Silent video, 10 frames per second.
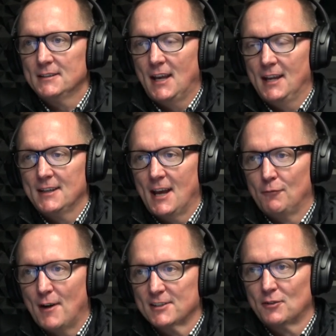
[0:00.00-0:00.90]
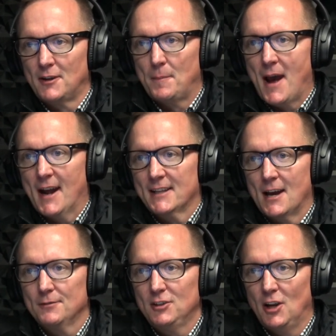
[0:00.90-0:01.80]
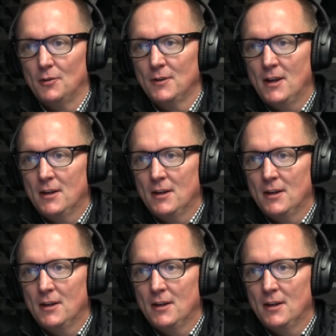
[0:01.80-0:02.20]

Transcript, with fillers: and and wrestle yeah. in a packed out you know